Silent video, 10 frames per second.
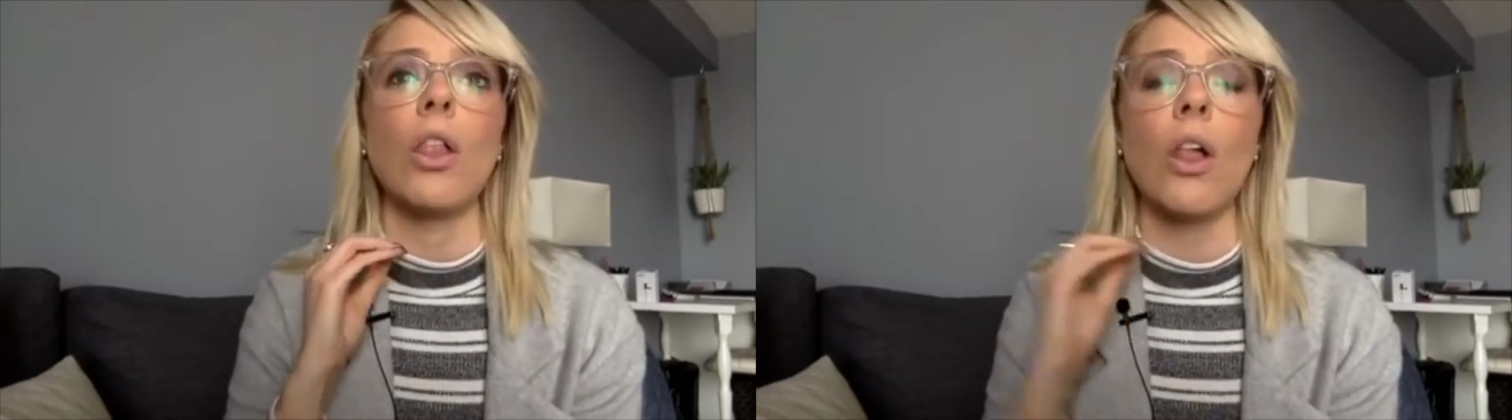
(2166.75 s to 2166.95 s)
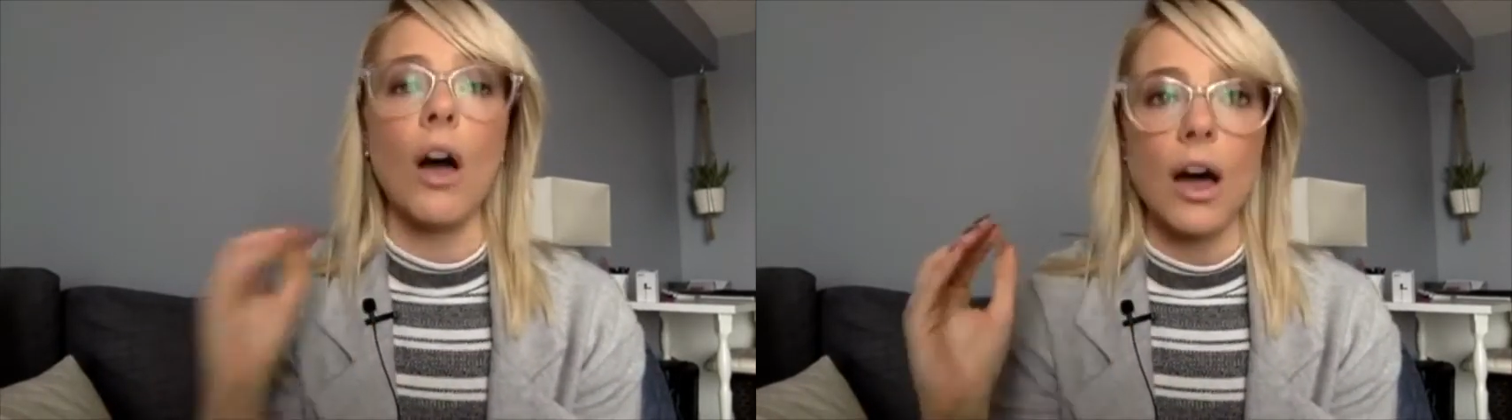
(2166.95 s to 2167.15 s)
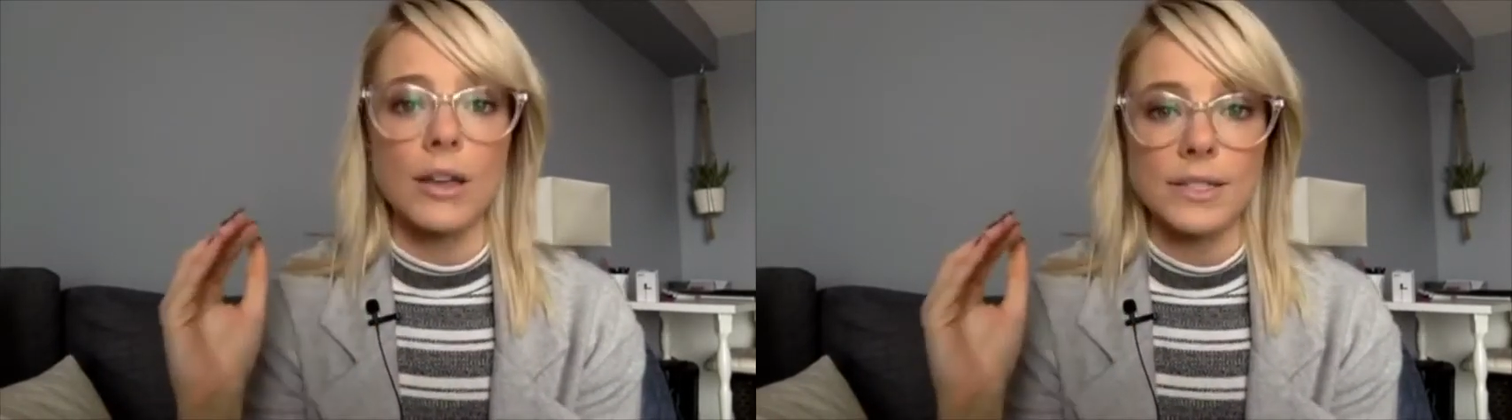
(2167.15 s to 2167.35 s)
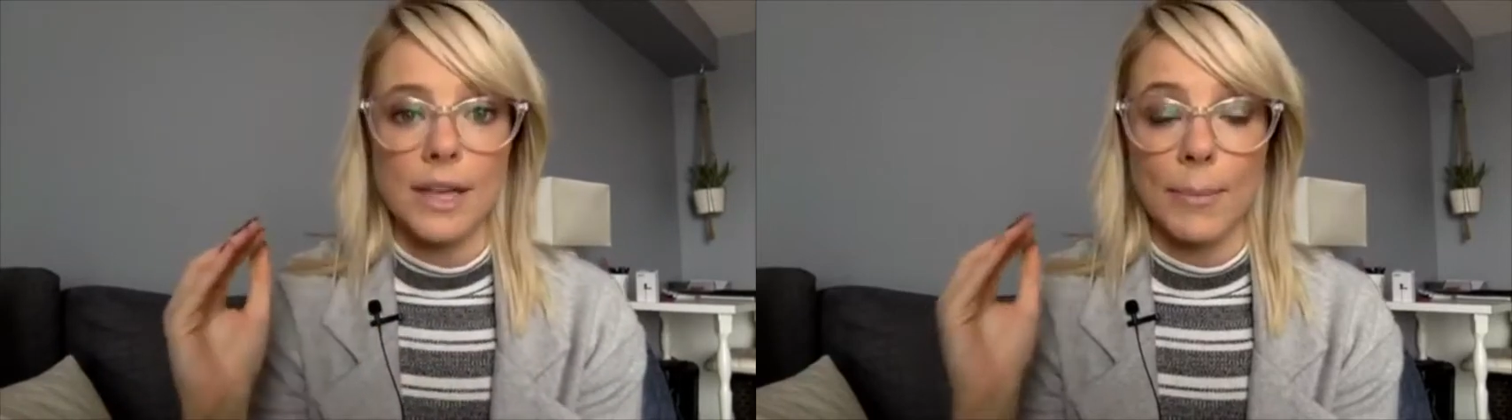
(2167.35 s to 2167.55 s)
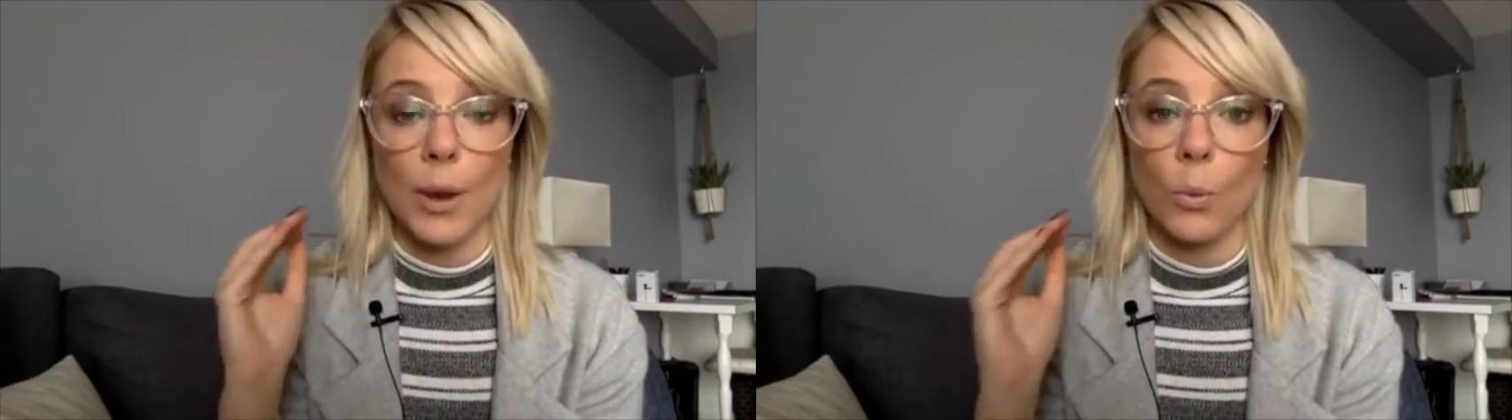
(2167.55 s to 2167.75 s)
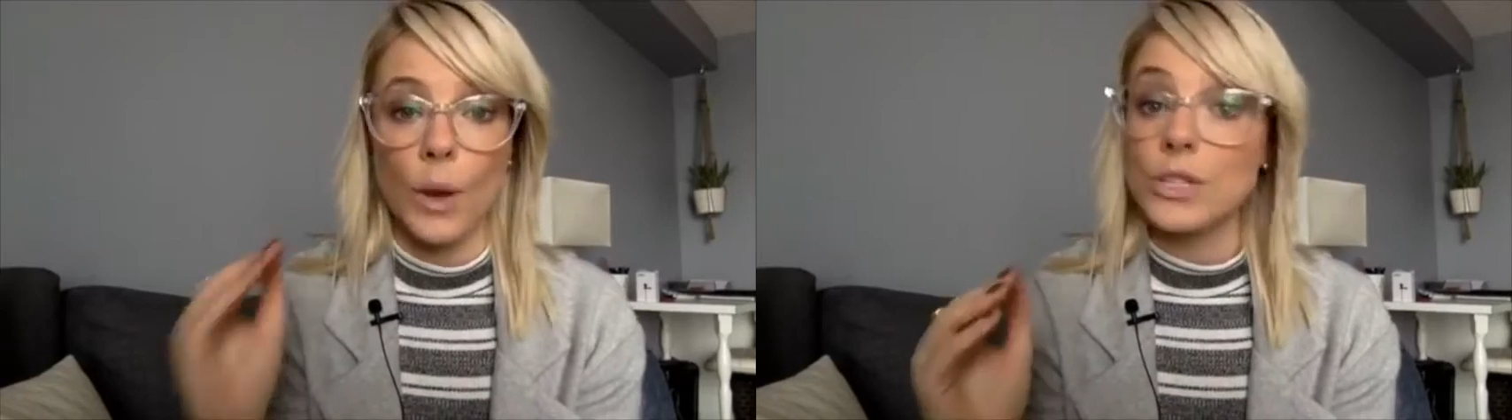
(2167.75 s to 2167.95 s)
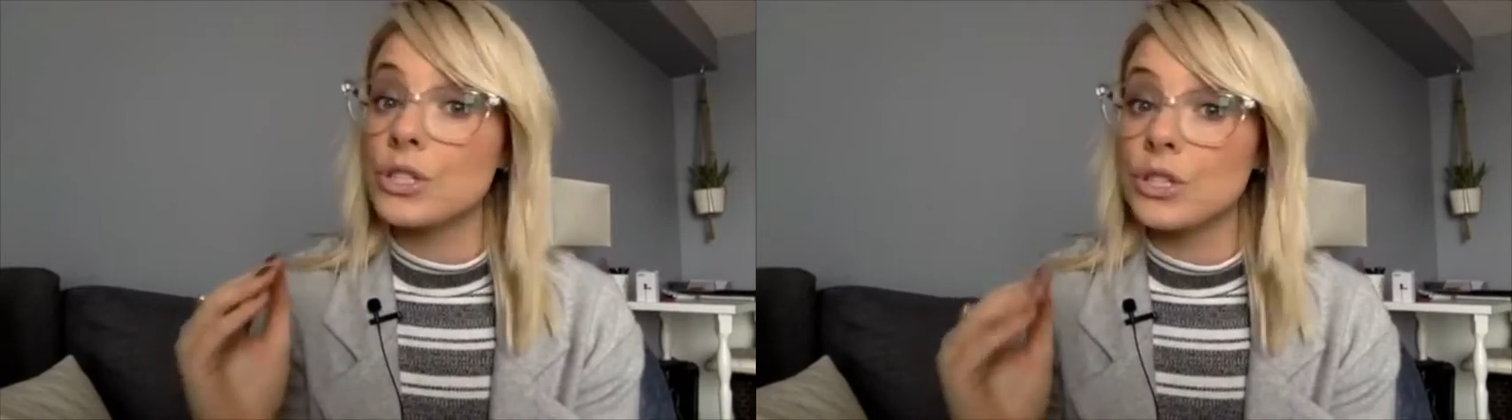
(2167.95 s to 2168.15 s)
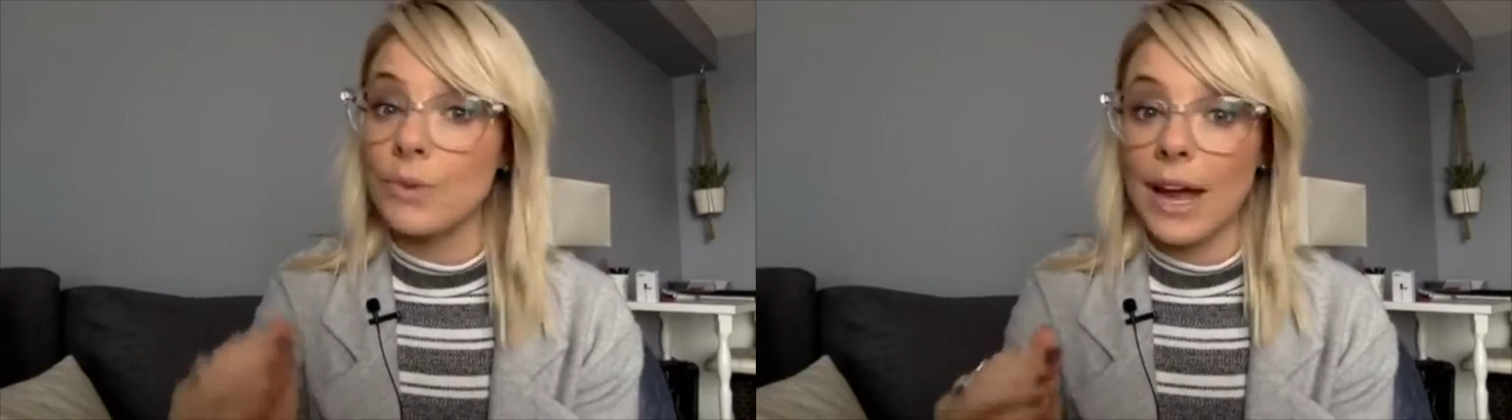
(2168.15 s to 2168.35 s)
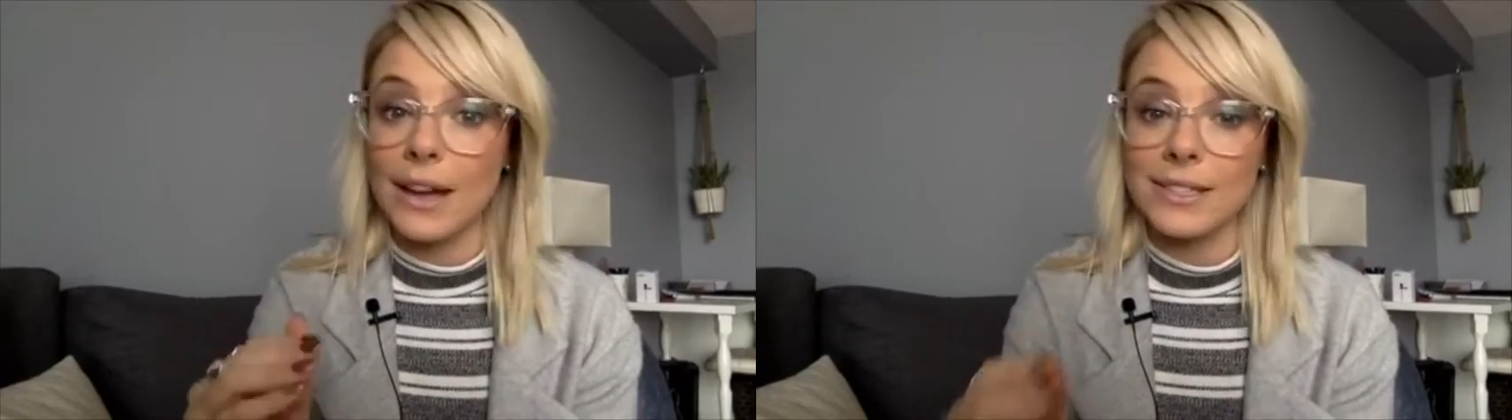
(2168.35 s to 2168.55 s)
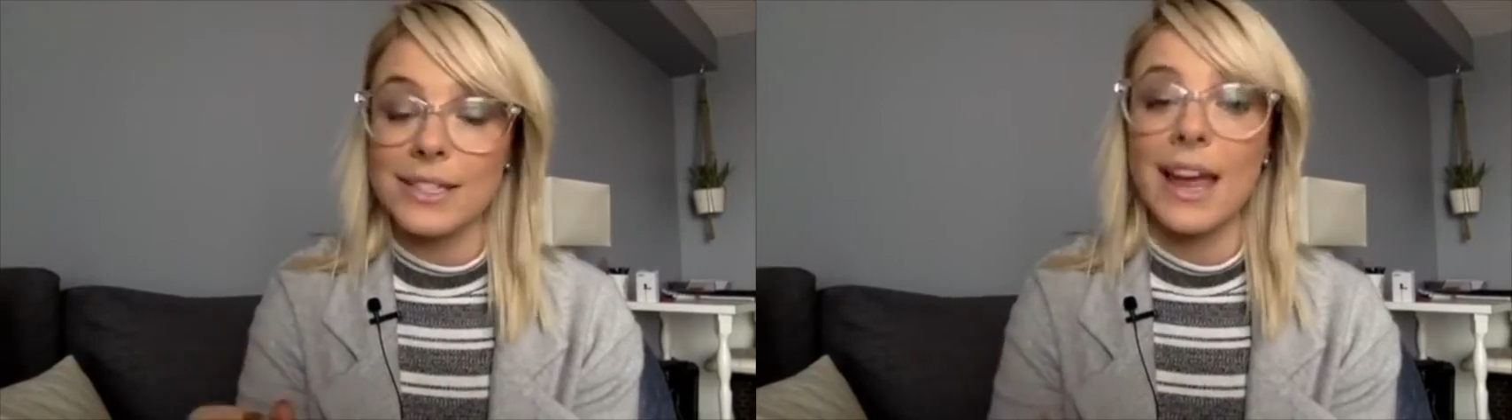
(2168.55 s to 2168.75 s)
loss about what to do
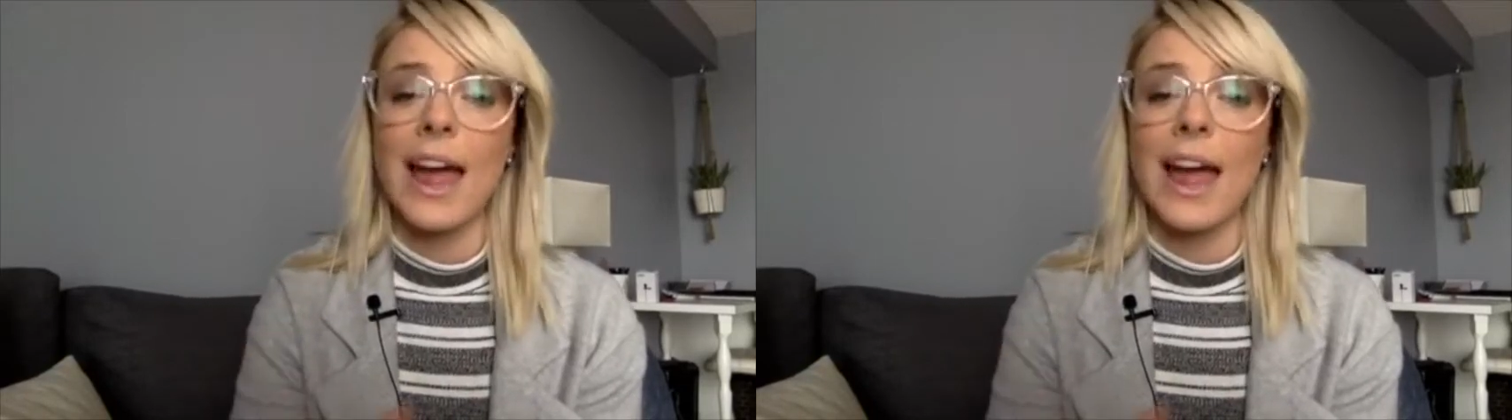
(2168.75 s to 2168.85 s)
next.